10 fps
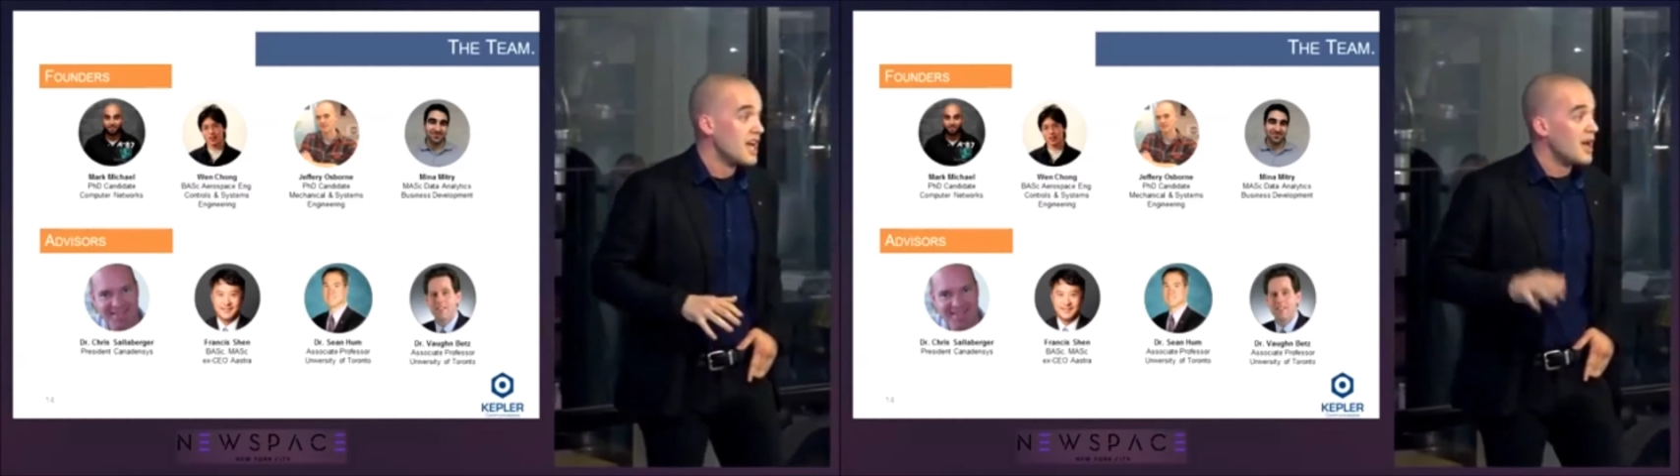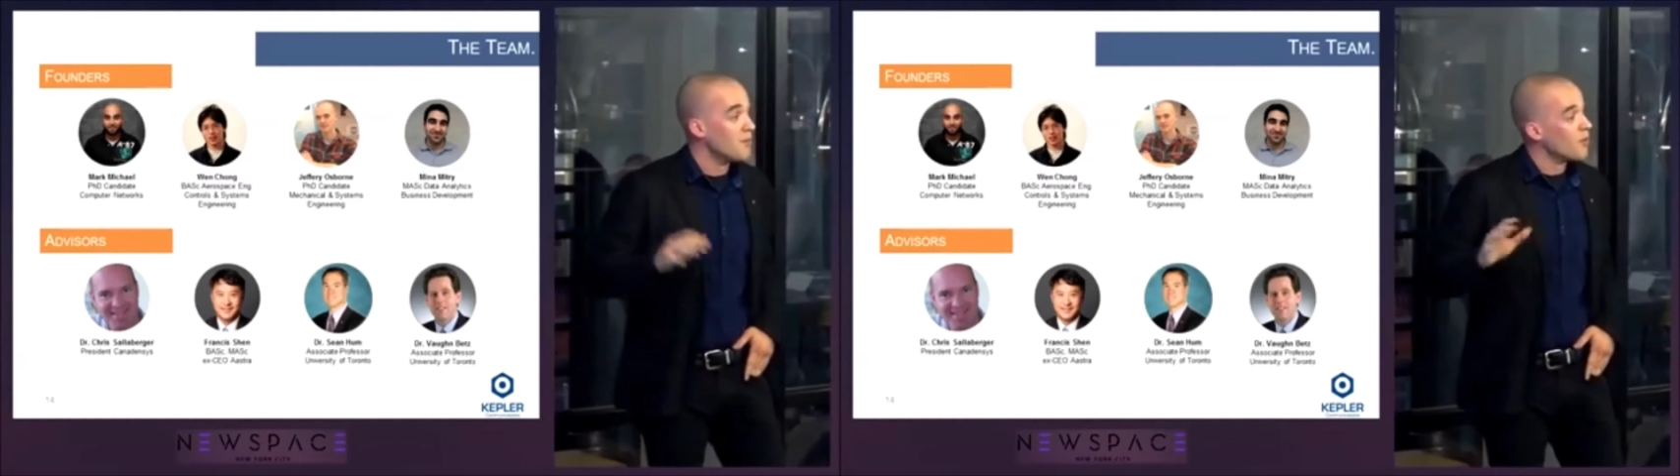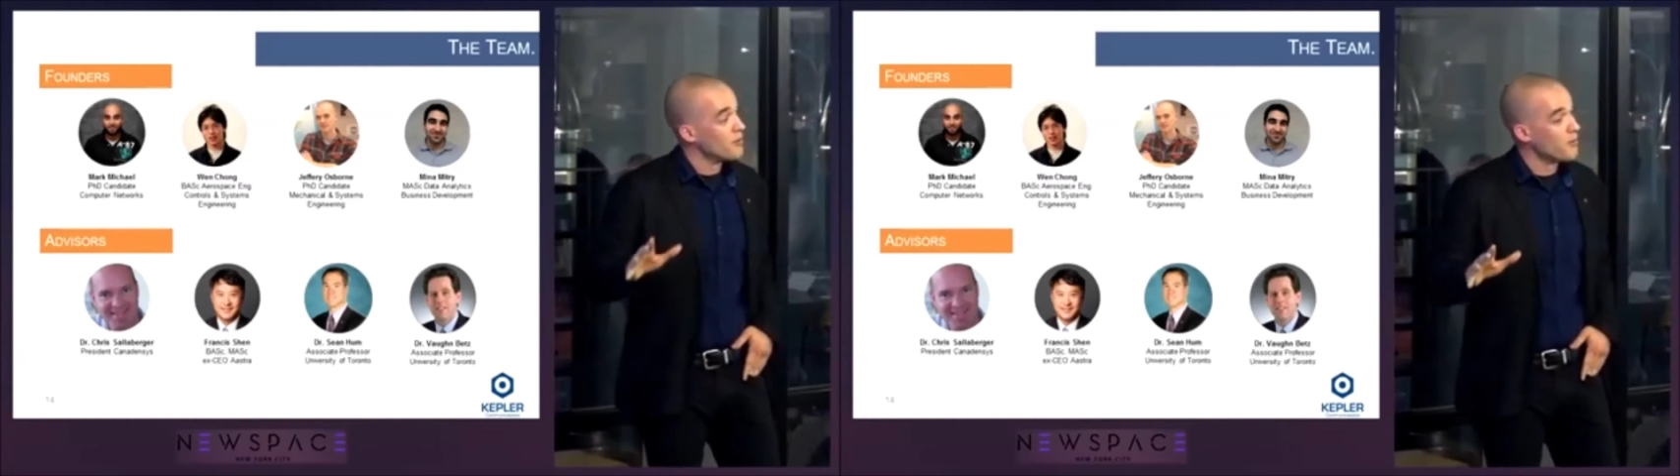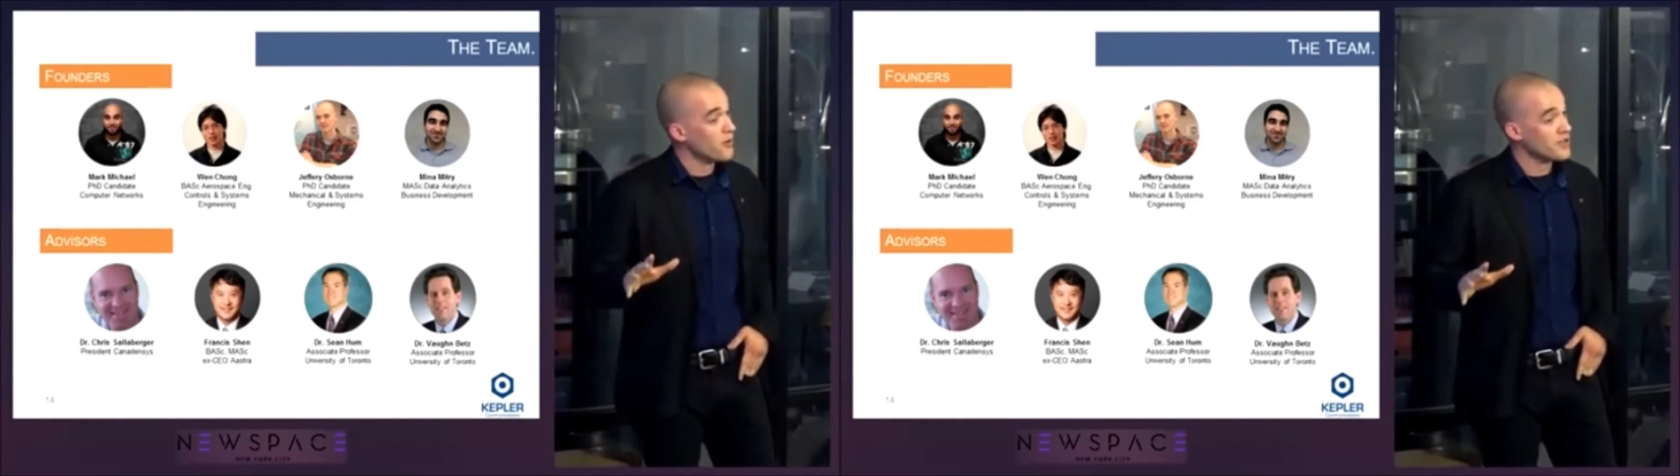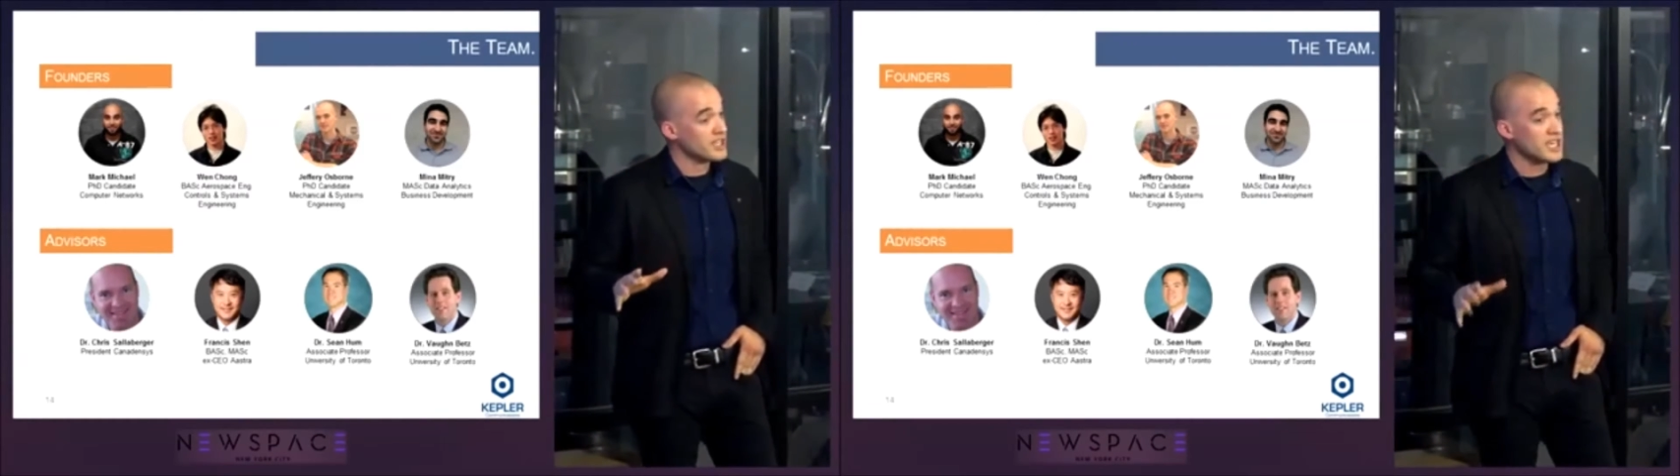And more
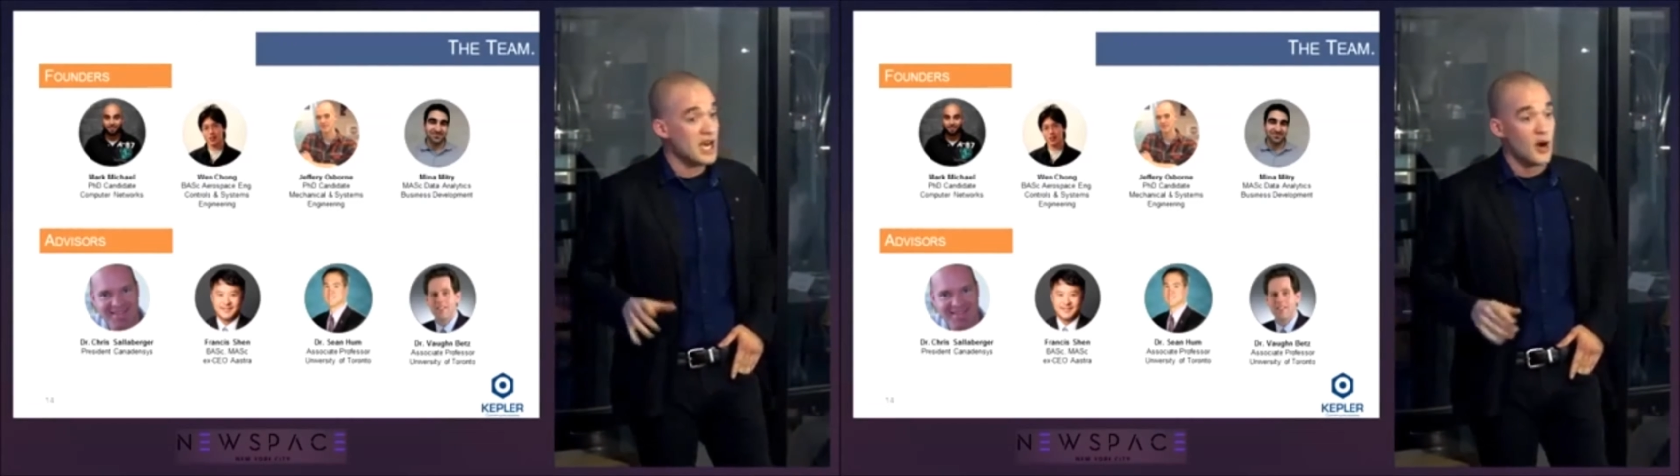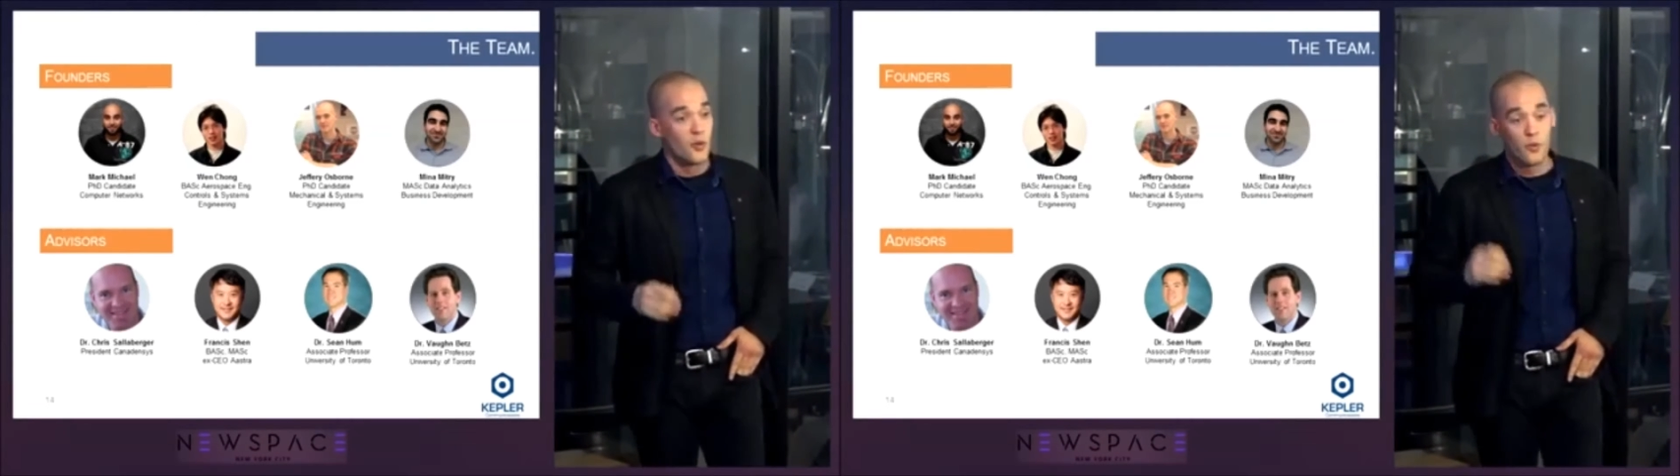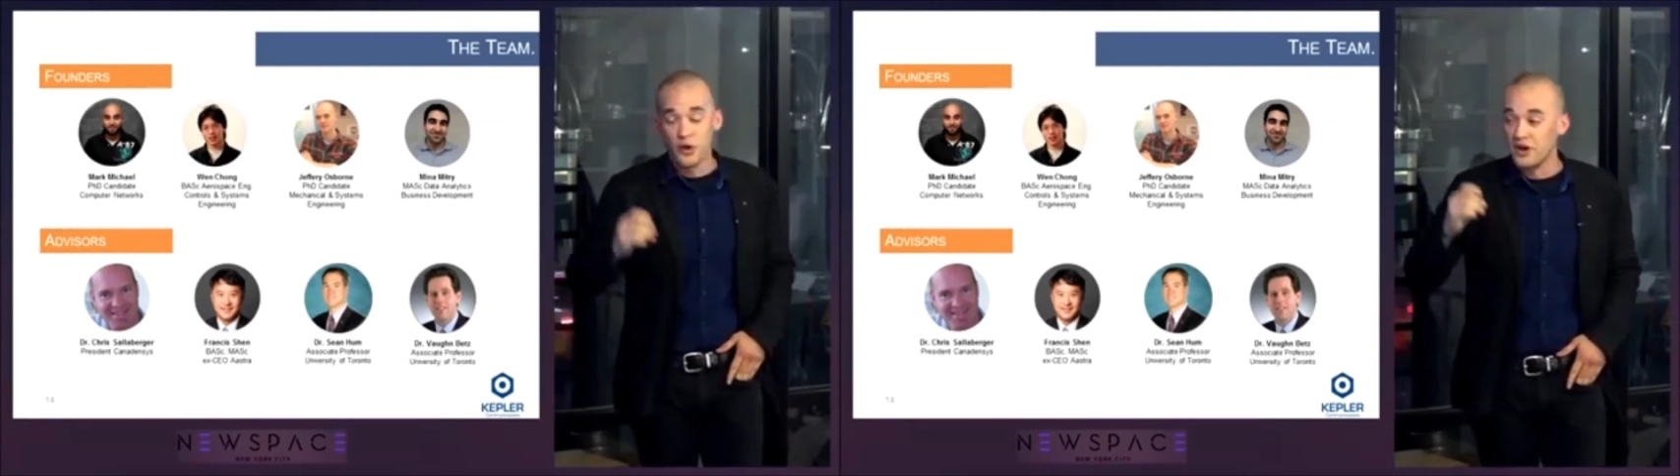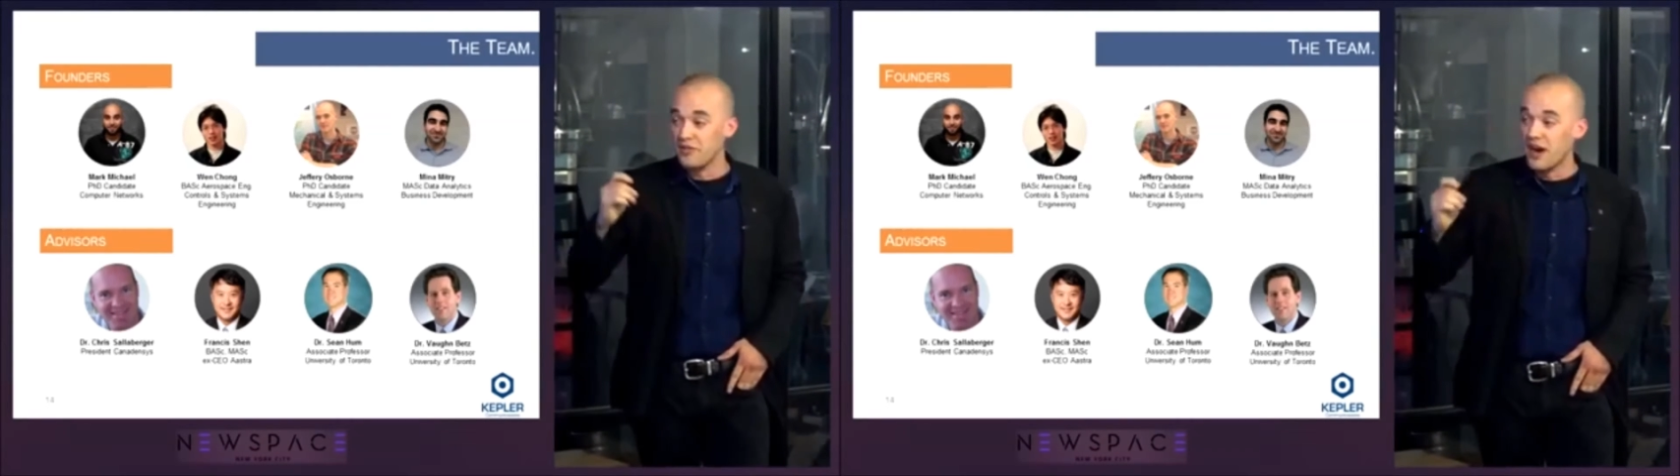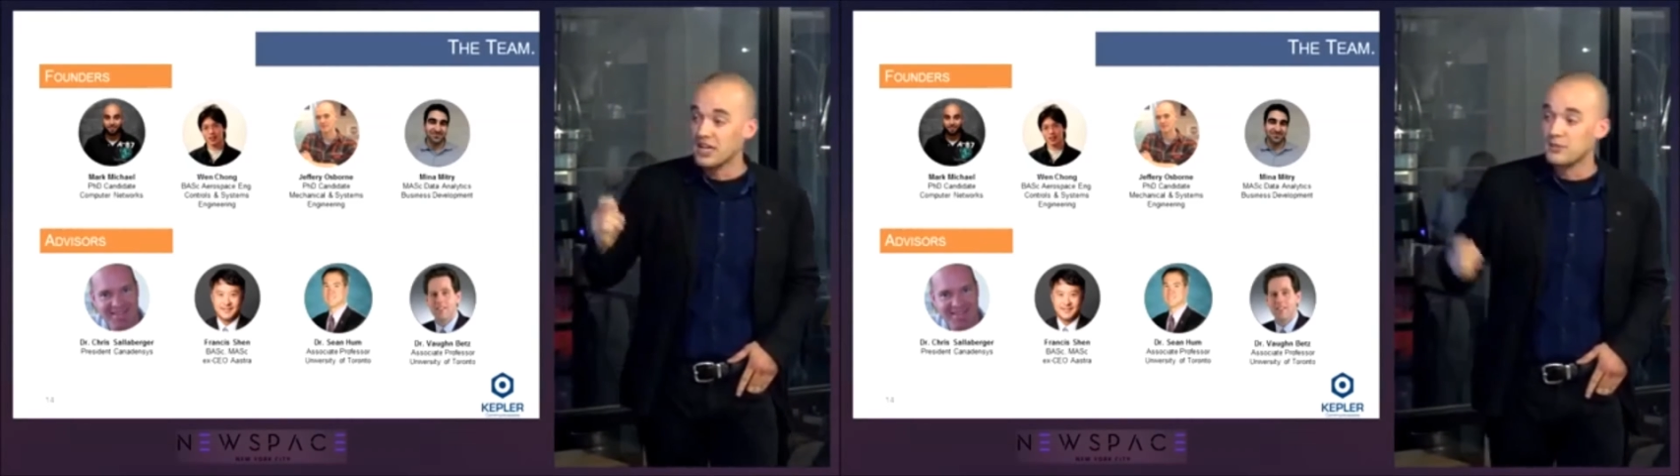importantly, we're
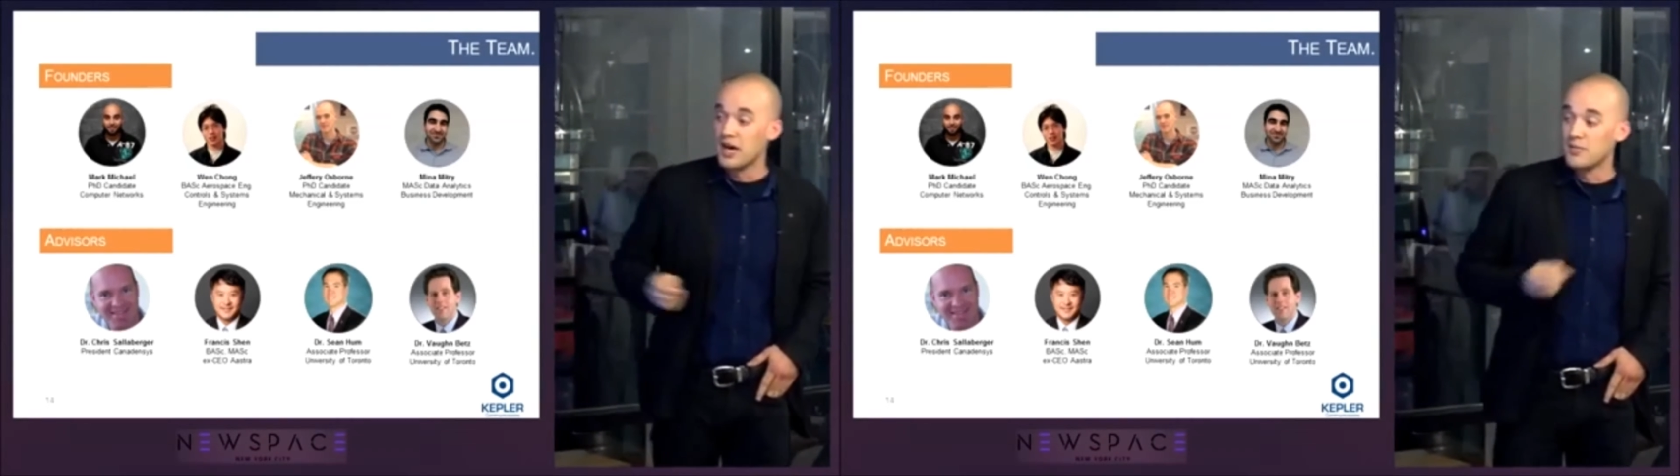advised by